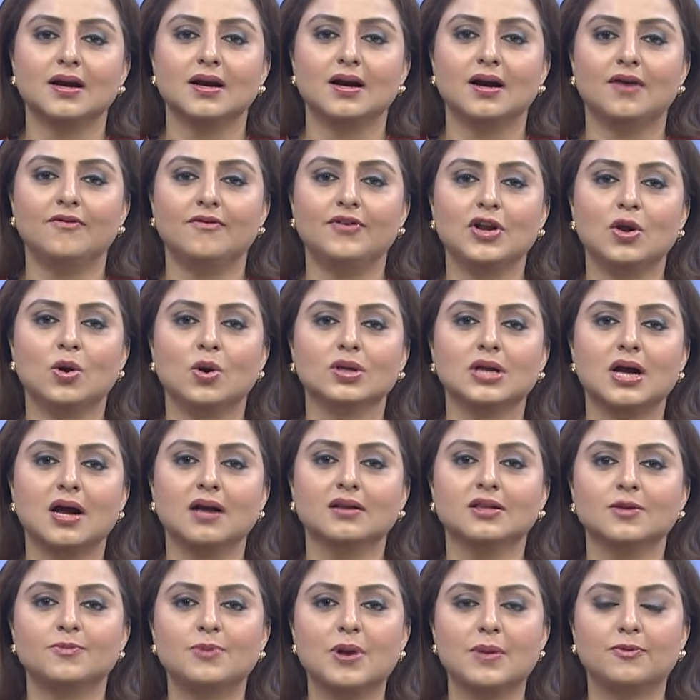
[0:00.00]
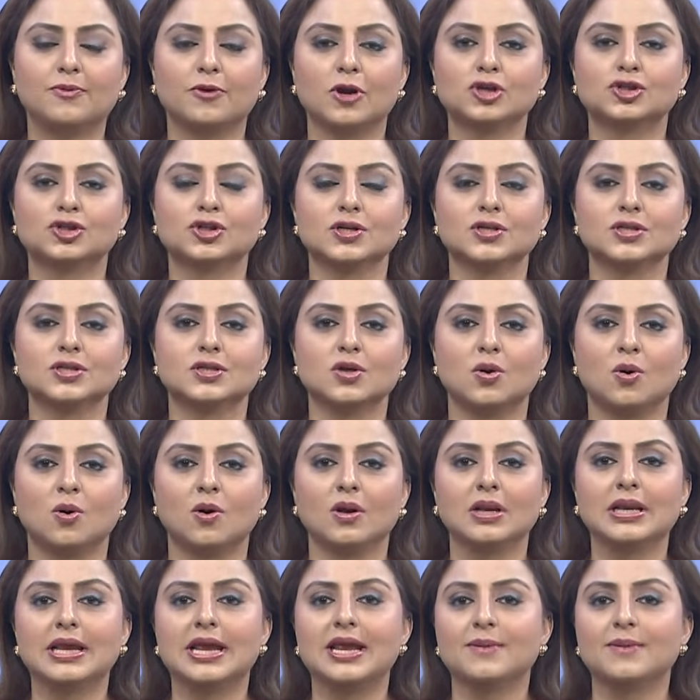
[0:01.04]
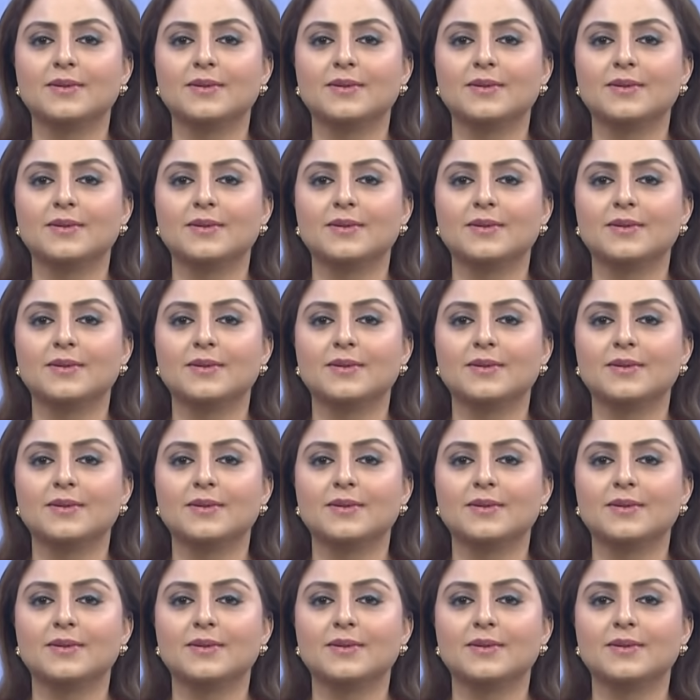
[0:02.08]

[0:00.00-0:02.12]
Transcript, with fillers: Vinod, are the preparations all in place?